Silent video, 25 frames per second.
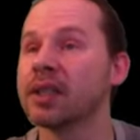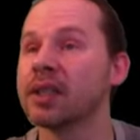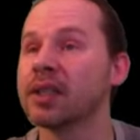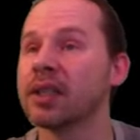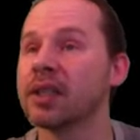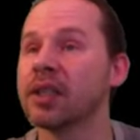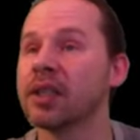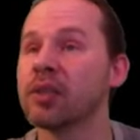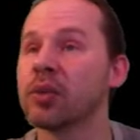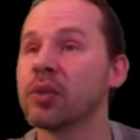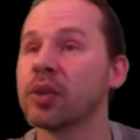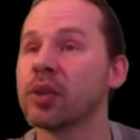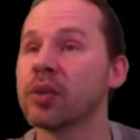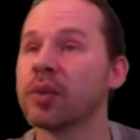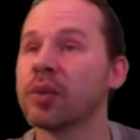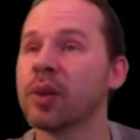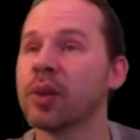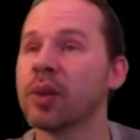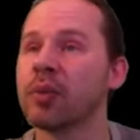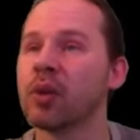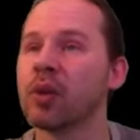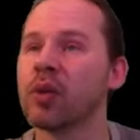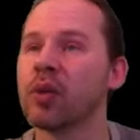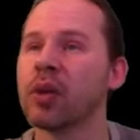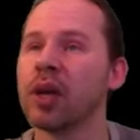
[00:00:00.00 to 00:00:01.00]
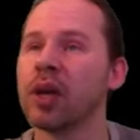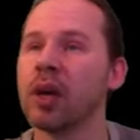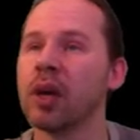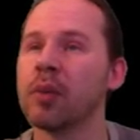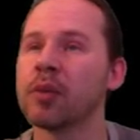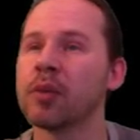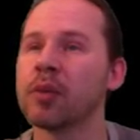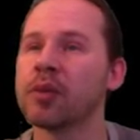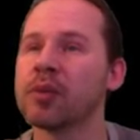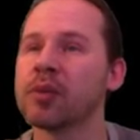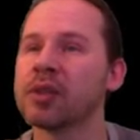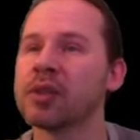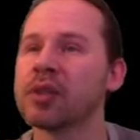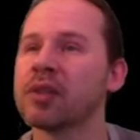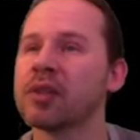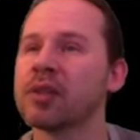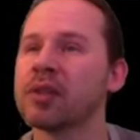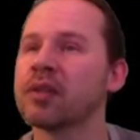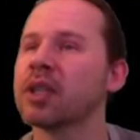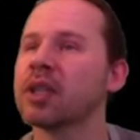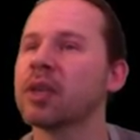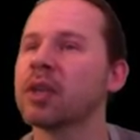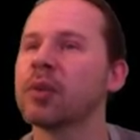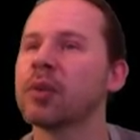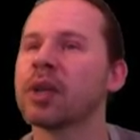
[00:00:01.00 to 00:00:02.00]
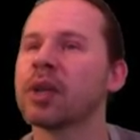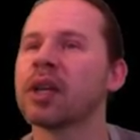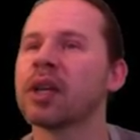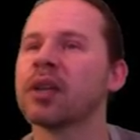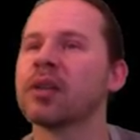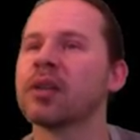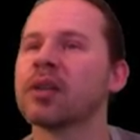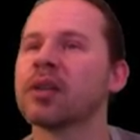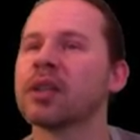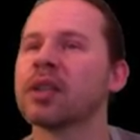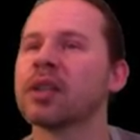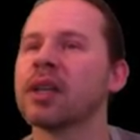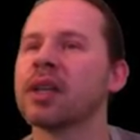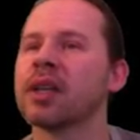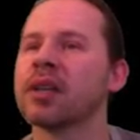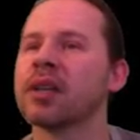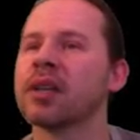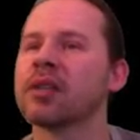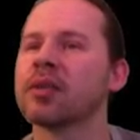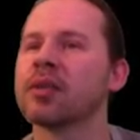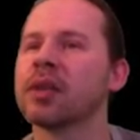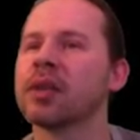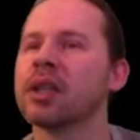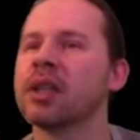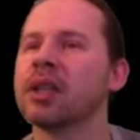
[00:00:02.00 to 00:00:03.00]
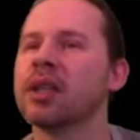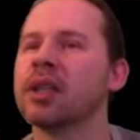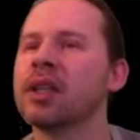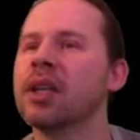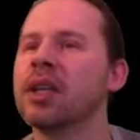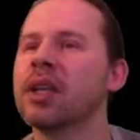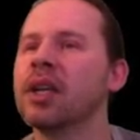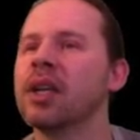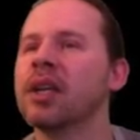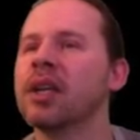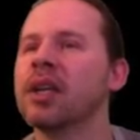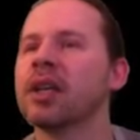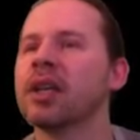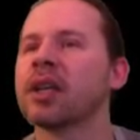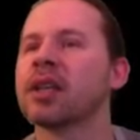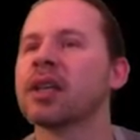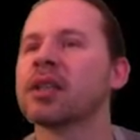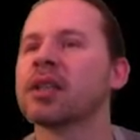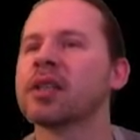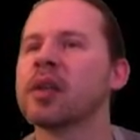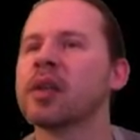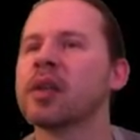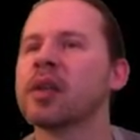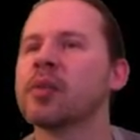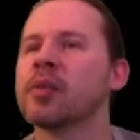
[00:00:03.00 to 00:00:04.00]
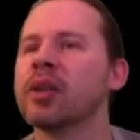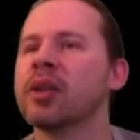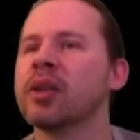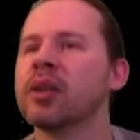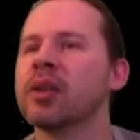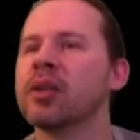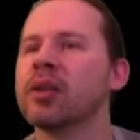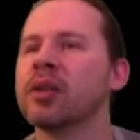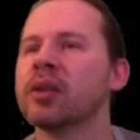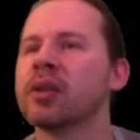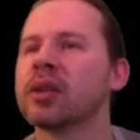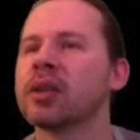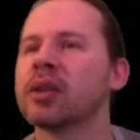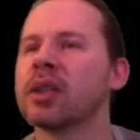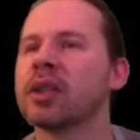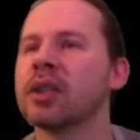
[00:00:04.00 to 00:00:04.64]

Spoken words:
These were the people who helped specifically. We can look at that as well. You can see my old